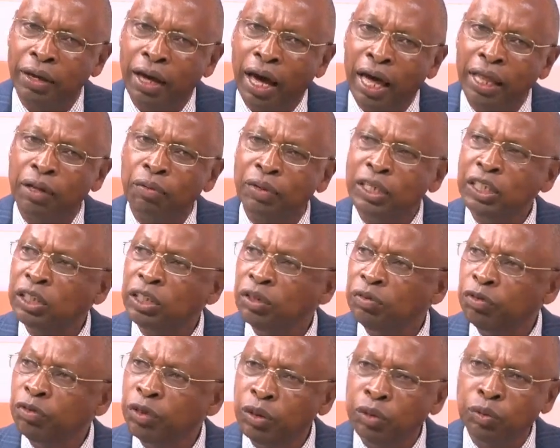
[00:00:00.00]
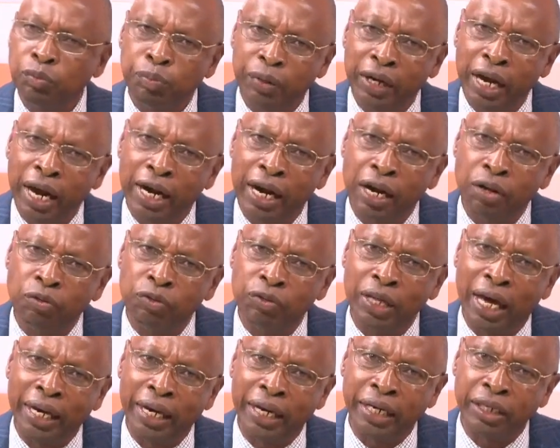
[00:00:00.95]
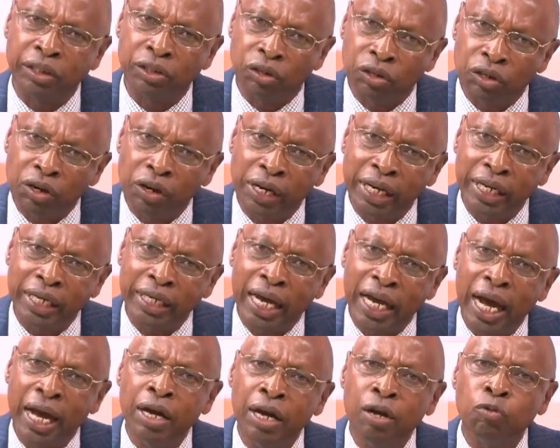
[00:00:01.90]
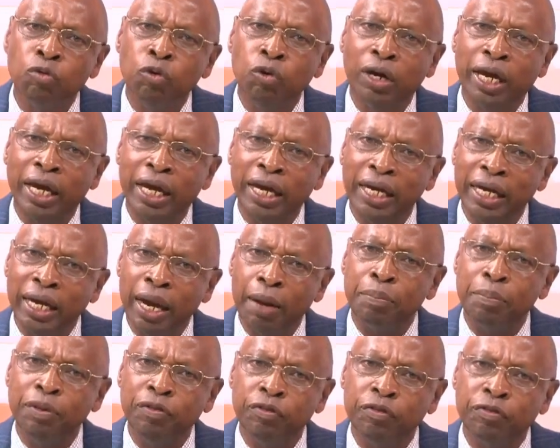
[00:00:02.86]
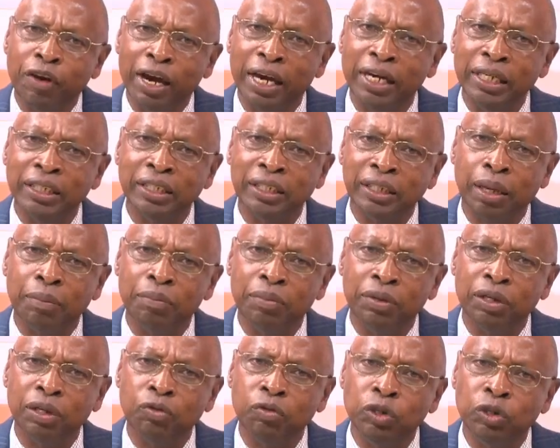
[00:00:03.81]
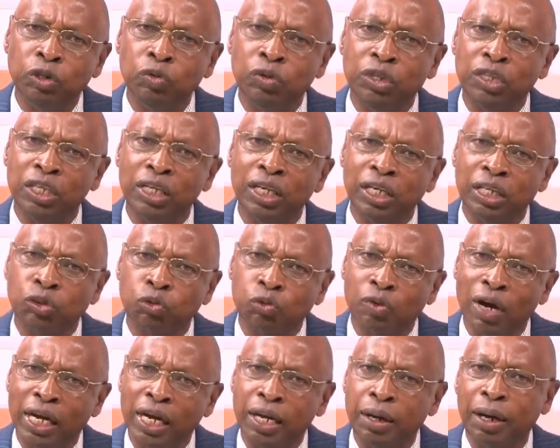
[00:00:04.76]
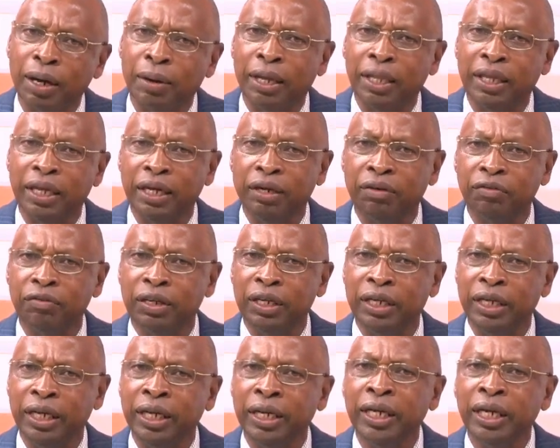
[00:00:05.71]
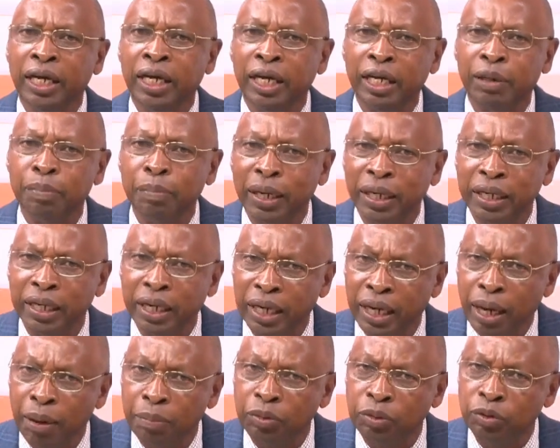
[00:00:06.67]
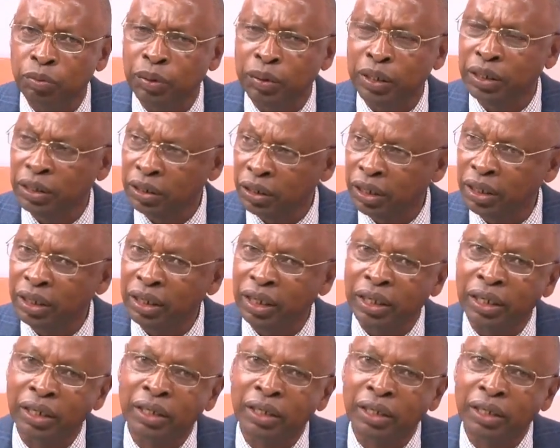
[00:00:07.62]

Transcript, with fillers: Otherwise, if we play around with anecdotal data, we'll end up in finding something which we think is working. At the end of the day, it might end up to be nothing.